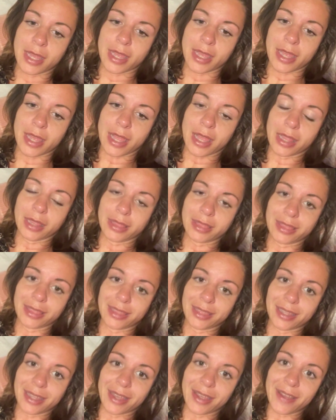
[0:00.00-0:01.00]

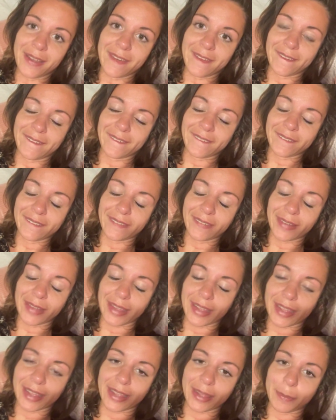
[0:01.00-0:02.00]

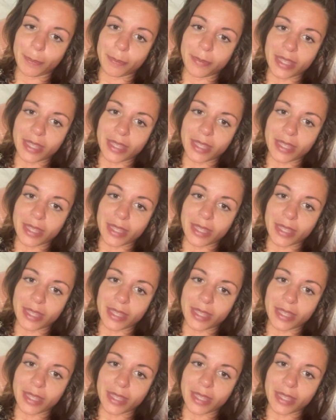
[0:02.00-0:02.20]
Hello,